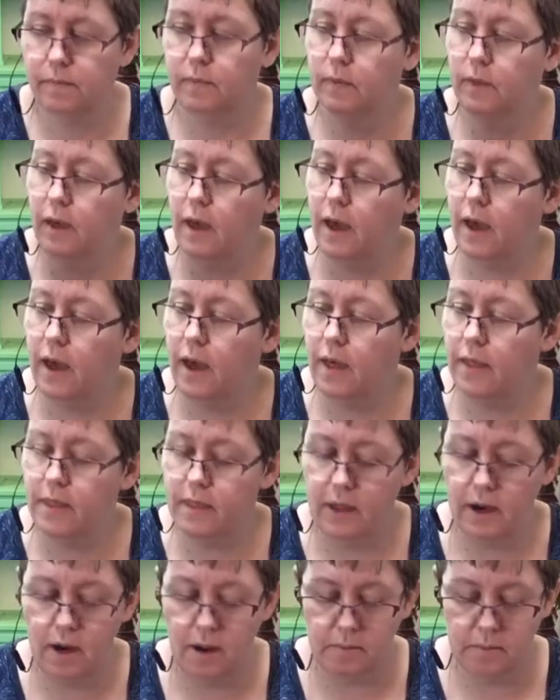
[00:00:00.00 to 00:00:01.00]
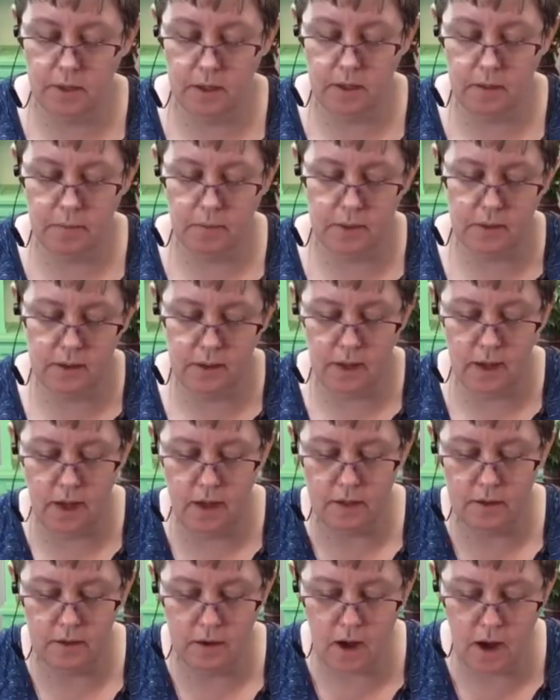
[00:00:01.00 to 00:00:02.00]
Okay, and then I'm going to put the
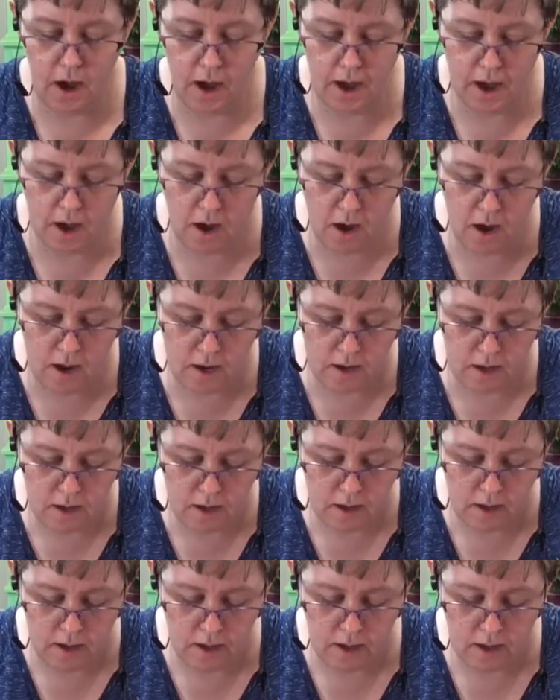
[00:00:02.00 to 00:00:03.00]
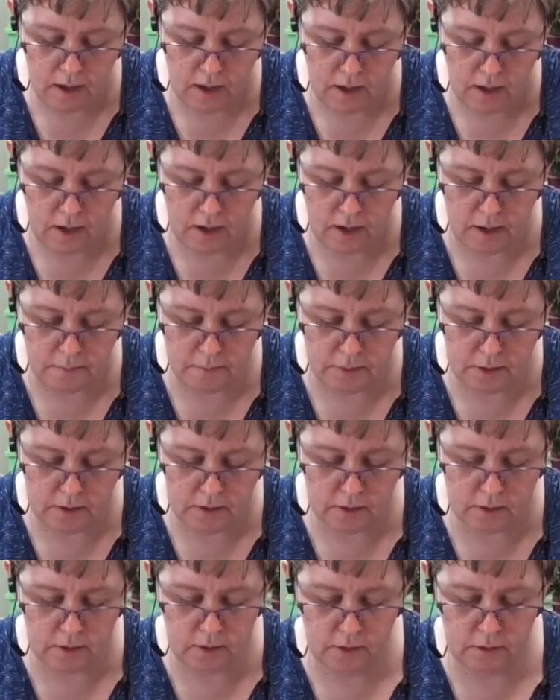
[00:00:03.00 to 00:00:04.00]
other eye on and I'm going to
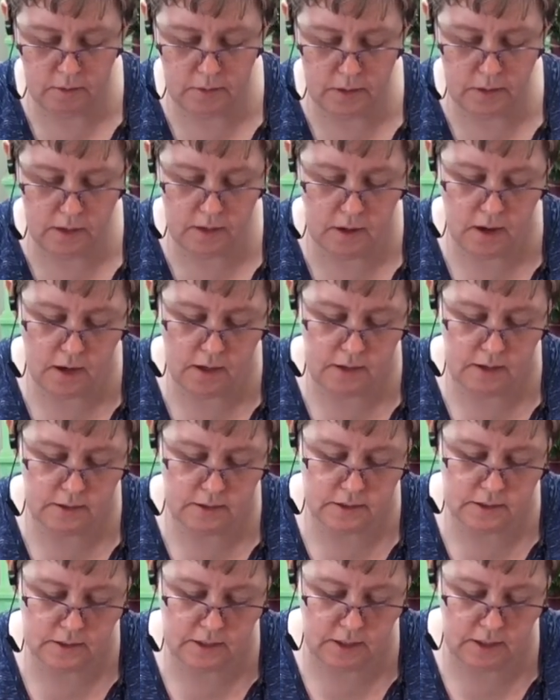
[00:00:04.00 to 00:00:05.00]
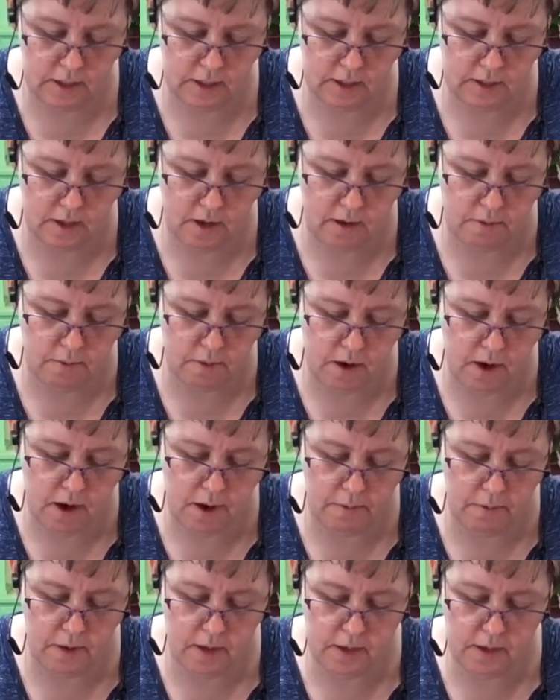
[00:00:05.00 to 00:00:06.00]
glue it on and stick it on where I
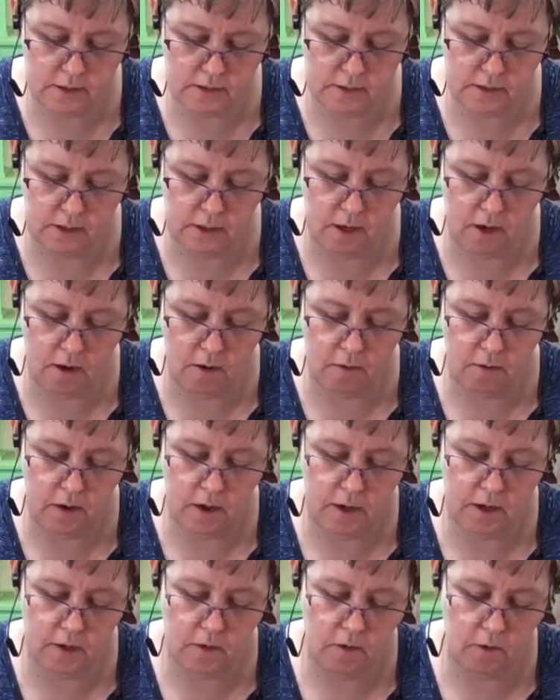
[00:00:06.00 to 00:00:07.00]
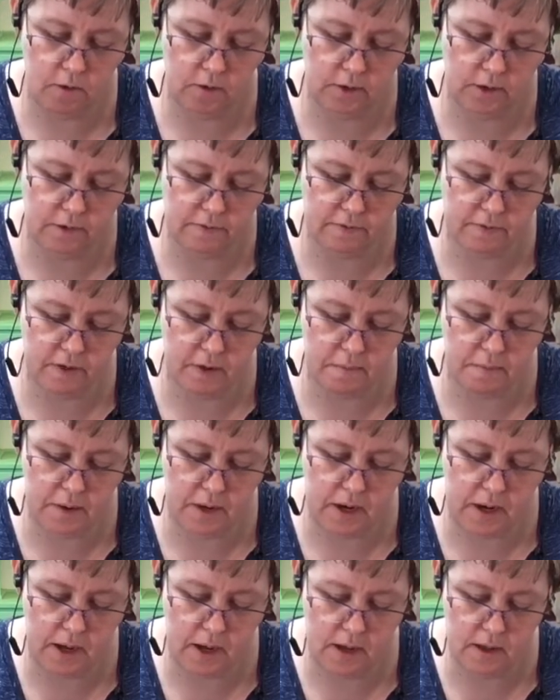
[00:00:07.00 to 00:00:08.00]
want it to go and hold it for a
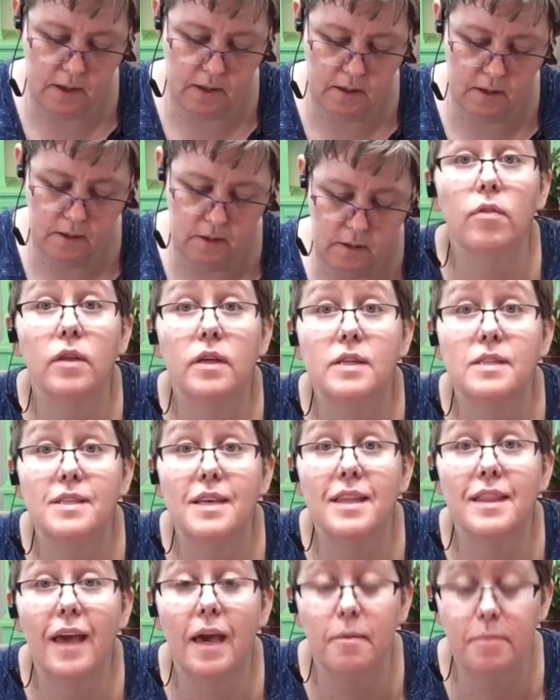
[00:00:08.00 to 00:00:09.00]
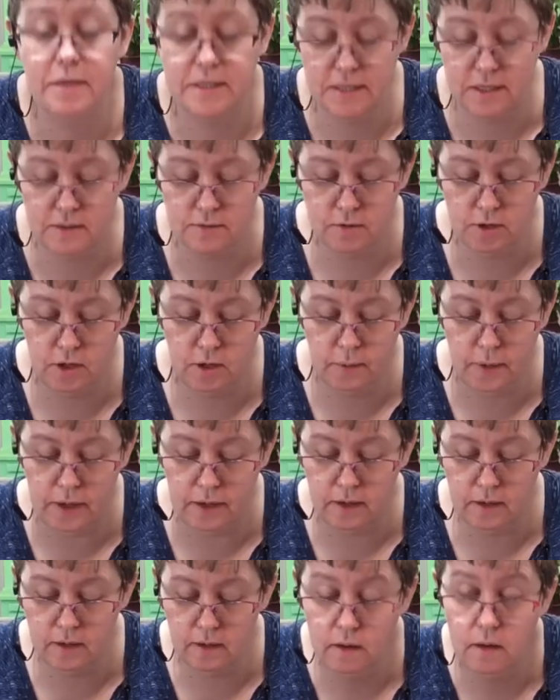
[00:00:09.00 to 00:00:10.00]
minute. Let's sing ABCs really quick.
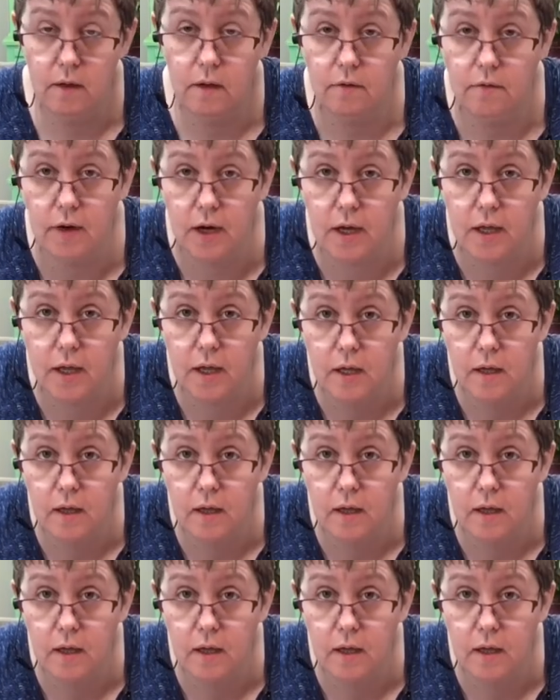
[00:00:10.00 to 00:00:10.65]
Ready?